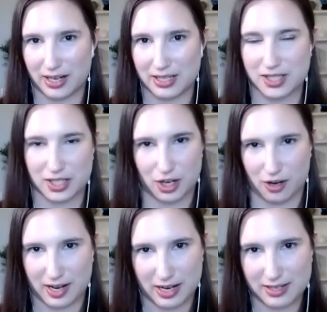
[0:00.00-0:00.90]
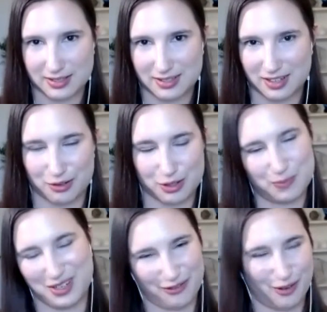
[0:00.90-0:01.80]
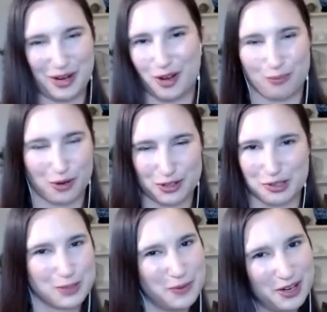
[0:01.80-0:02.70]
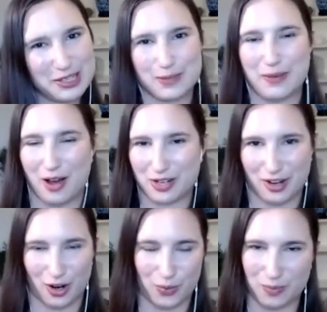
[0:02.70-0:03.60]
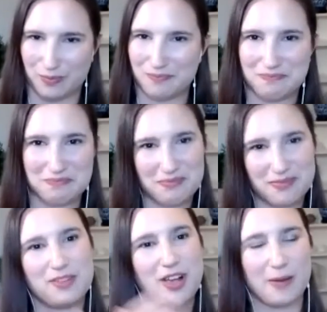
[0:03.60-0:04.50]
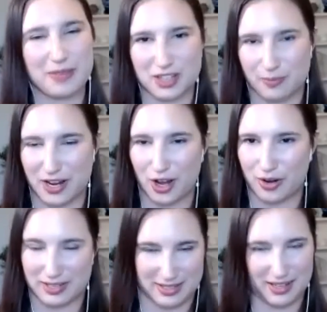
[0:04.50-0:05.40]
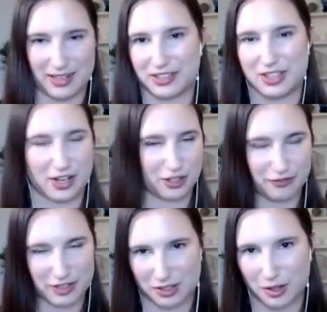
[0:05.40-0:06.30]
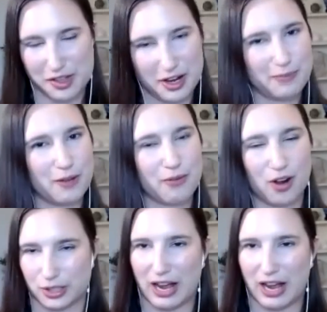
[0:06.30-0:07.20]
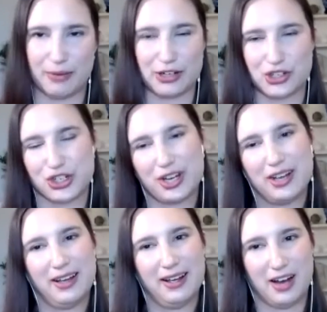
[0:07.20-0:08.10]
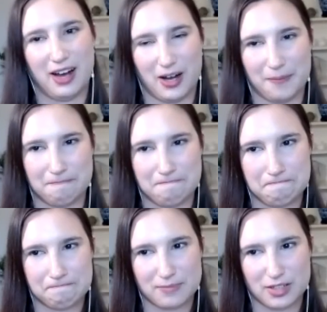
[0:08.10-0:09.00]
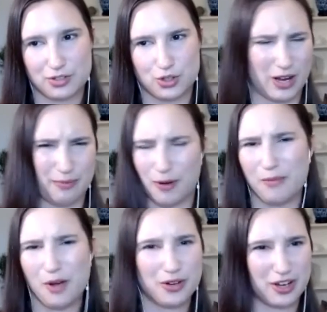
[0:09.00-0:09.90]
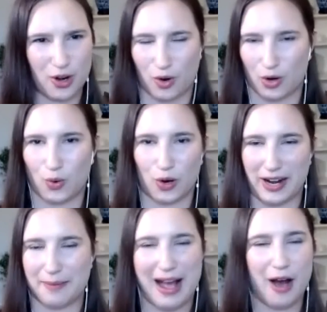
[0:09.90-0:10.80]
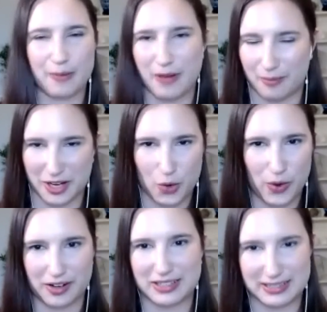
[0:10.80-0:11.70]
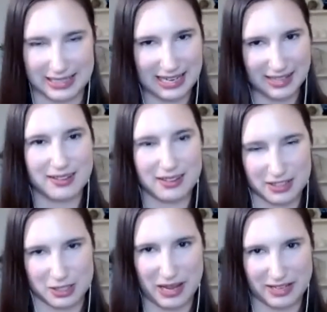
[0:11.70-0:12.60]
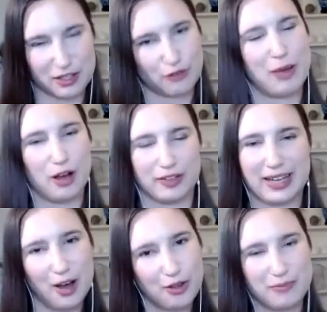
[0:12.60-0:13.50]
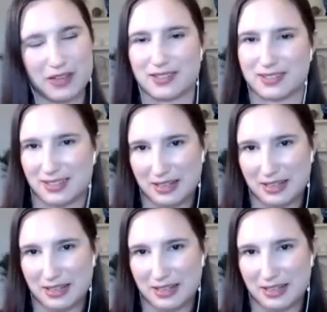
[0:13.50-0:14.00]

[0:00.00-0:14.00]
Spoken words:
insecurities, speaking from my own personal experience about, coming into my own as a doctor of physical therapy, but also how much do I promote, or am out about my queerness in the space of pelvic health, because,